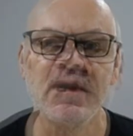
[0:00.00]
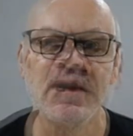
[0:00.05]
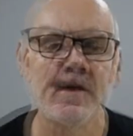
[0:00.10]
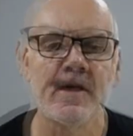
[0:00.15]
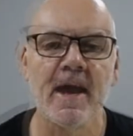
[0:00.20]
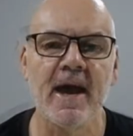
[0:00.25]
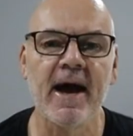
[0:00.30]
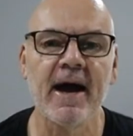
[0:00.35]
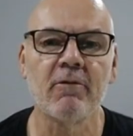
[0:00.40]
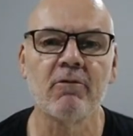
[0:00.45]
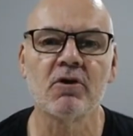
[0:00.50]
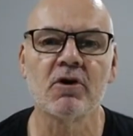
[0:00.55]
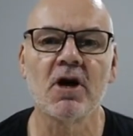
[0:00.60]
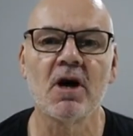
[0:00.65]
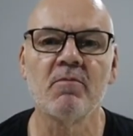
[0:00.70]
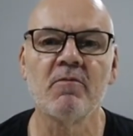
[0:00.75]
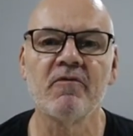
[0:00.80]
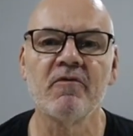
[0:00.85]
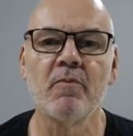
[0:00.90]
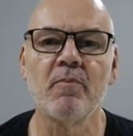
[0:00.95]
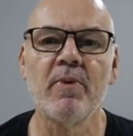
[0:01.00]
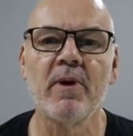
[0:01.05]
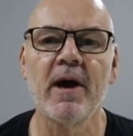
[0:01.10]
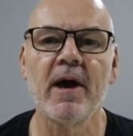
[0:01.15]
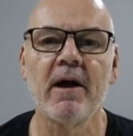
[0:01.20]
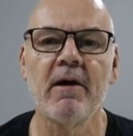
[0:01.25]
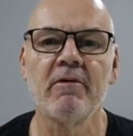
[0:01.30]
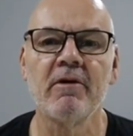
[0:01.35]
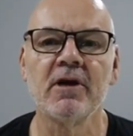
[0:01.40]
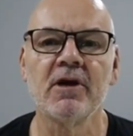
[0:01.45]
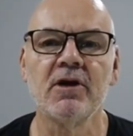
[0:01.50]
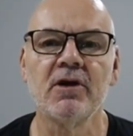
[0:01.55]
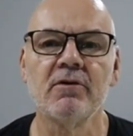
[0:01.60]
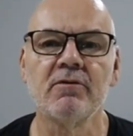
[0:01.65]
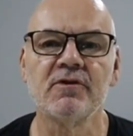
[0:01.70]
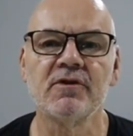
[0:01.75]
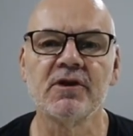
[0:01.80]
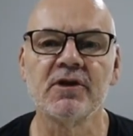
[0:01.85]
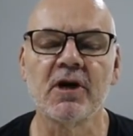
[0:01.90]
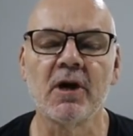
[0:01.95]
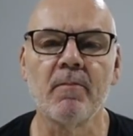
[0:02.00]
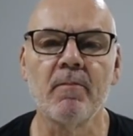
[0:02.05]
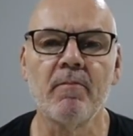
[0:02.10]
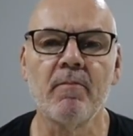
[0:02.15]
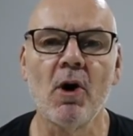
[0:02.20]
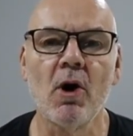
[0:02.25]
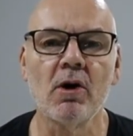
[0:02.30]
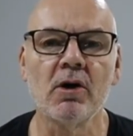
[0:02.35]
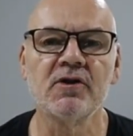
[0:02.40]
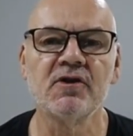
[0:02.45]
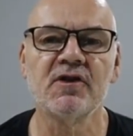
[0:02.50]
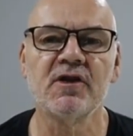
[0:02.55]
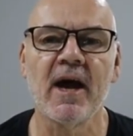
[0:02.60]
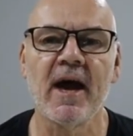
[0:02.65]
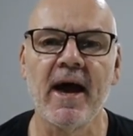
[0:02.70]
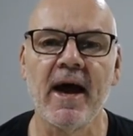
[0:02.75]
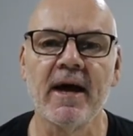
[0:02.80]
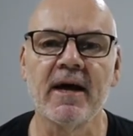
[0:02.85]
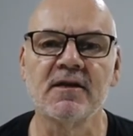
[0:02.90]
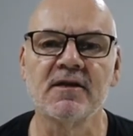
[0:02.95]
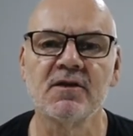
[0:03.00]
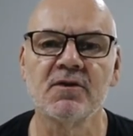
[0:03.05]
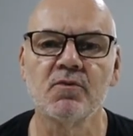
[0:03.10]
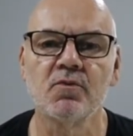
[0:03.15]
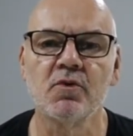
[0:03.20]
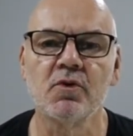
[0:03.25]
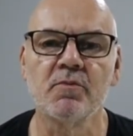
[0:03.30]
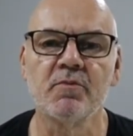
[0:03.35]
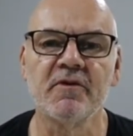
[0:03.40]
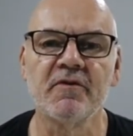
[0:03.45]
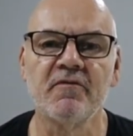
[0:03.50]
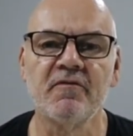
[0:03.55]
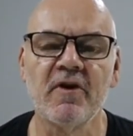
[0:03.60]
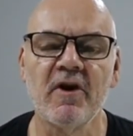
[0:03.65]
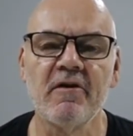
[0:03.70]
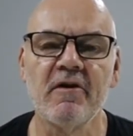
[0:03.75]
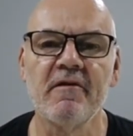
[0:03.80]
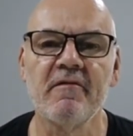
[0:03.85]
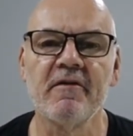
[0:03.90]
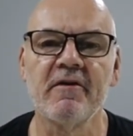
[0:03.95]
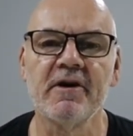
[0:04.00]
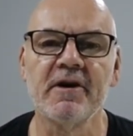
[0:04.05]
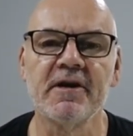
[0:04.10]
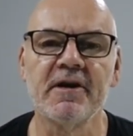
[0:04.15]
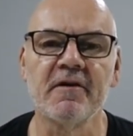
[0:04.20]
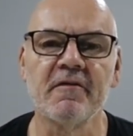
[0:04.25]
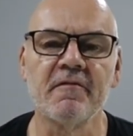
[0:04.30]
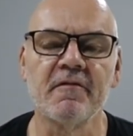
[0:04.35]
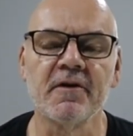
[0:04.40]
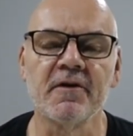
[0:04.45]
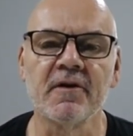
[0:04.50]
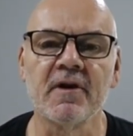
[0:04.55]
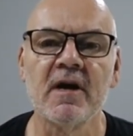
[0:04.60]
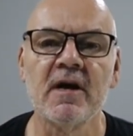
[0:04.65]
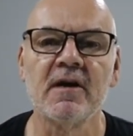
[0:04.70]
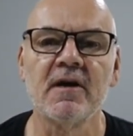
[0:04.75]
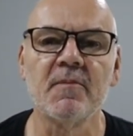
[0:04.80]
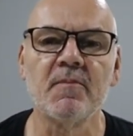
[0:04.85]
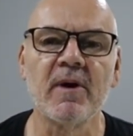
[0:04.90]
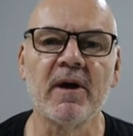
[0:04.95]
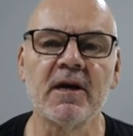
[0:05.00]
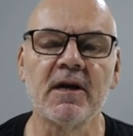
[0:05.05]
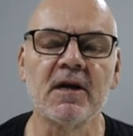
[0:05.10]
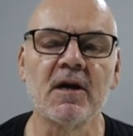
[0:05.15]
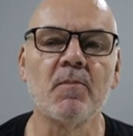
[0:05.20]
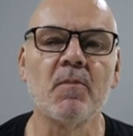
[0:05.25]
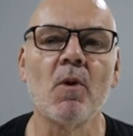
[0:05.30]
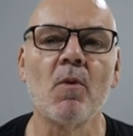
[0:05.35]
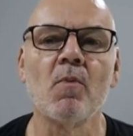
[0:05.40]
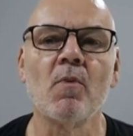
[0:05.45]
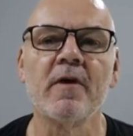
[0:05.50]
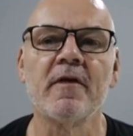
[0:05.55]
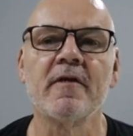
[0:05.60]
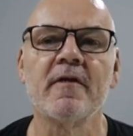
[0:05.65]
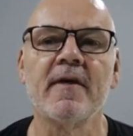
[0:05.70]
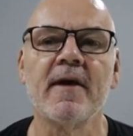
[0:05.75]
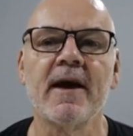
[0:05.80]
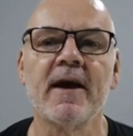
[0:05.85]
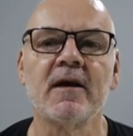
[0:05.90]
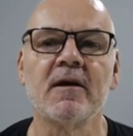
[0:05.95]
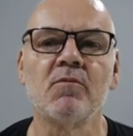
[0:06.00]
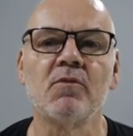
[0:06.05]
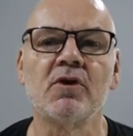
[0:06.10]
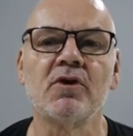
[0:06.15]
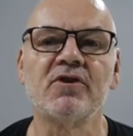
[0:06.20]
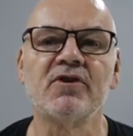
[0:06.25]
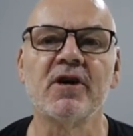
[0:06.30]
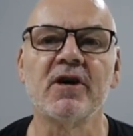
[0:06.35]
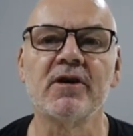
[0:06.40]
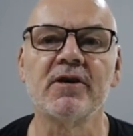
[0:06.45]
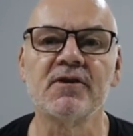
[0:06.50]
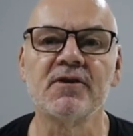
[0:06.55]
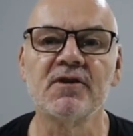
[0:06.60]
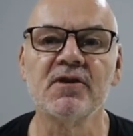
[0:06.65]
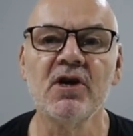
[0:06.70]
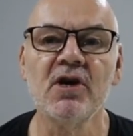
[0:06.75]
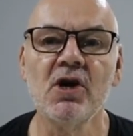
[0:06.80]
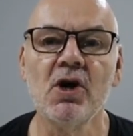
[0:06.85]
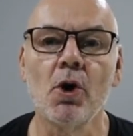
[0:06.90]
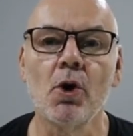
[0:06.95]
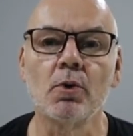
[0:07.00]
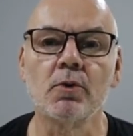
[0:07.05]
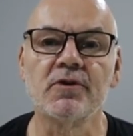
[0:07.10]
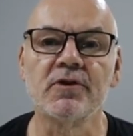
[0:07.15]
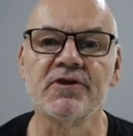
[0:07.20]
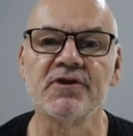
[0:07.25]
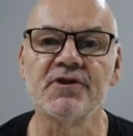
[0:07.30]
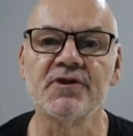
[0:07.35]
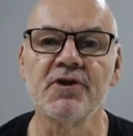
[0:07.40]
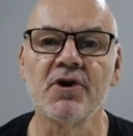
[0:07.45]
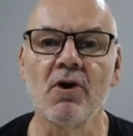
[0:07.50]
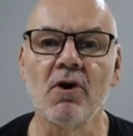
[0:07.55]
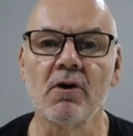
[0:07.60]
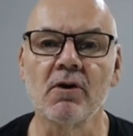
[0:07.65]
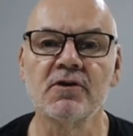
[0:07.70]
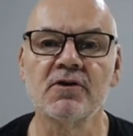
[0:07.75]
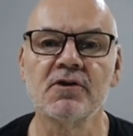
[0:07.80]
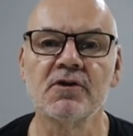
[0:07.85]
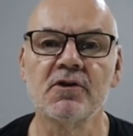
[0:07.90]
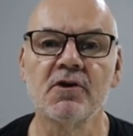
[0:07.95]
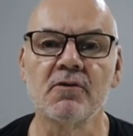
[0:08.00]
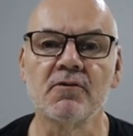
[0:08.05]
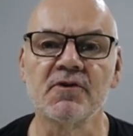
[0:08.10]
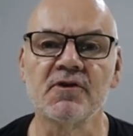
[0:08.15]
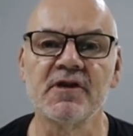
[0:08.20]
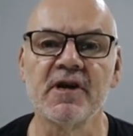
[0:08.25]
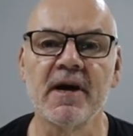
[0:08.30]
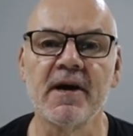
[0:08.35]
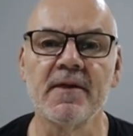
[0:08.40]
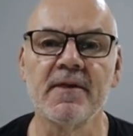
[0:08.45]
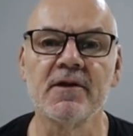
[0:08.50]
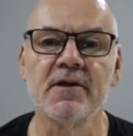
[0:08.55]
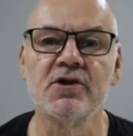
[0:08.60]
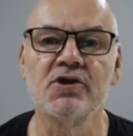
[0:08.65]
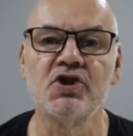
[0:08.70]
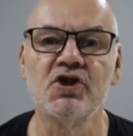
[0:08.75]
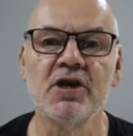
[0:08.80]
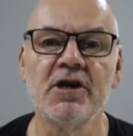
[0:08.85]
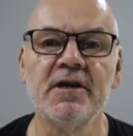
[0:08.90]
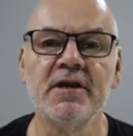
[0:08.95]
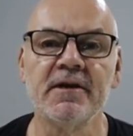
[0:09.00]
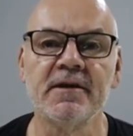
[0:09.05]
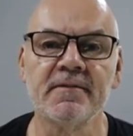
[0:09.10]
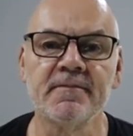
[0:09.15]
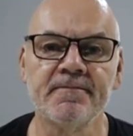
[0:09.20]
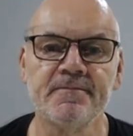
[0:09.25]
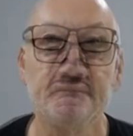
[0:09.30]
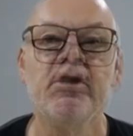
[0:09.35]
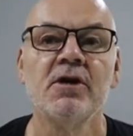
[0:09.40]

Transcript: The outcome of a pairing using a POS het will be very, very different depending upon whether the animal does or does not contain the gene.